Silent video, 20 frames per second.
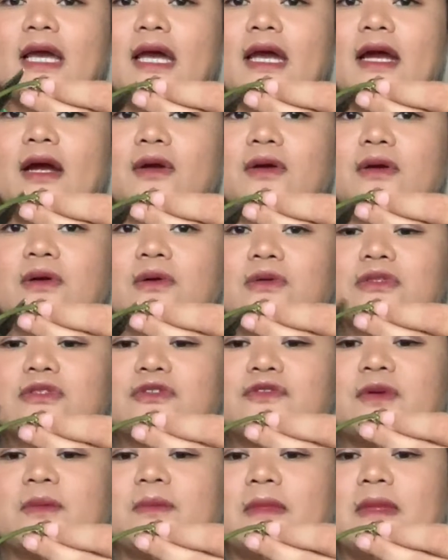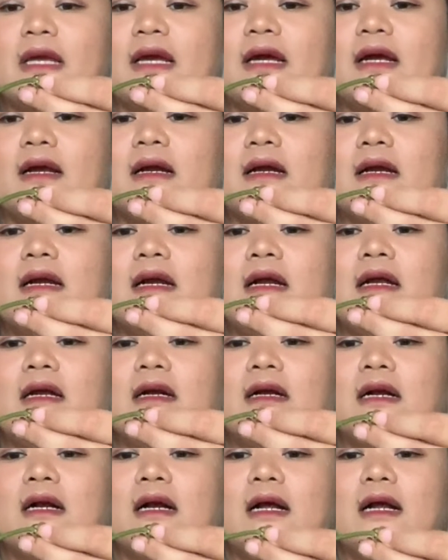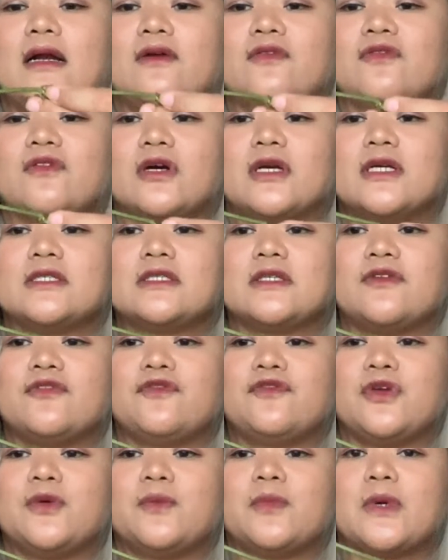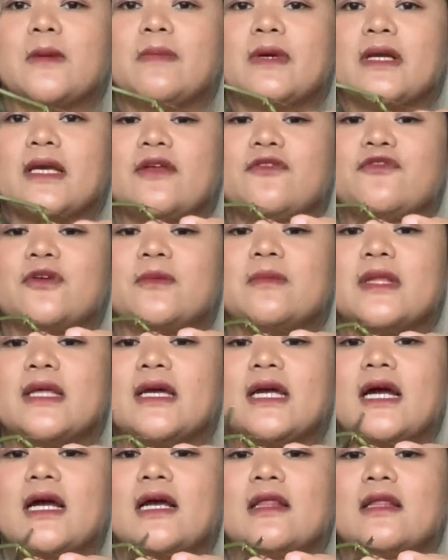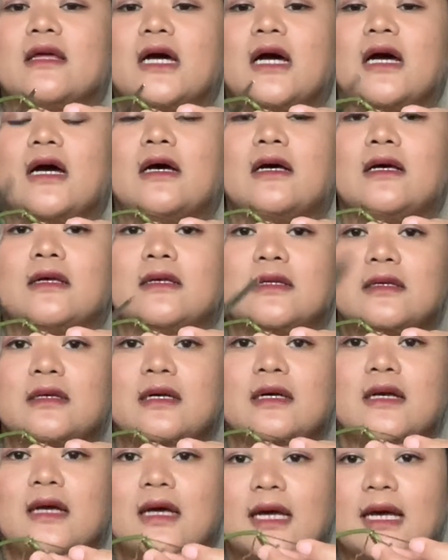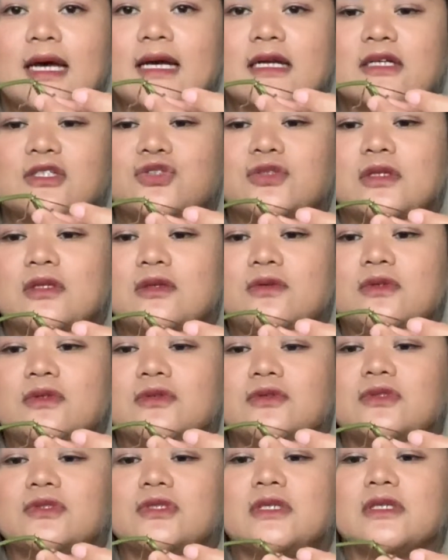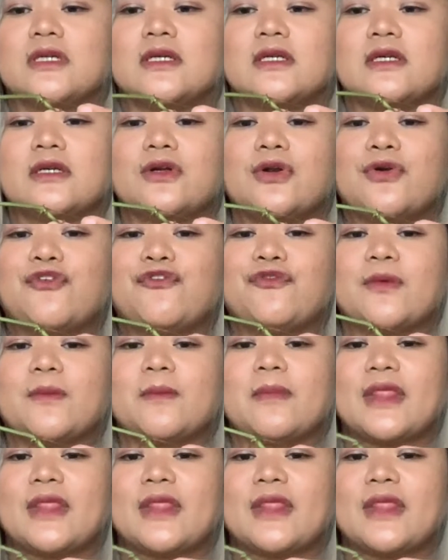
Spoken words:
air roots from there, and of course if you propagate from there, the actual roots are gonna grow from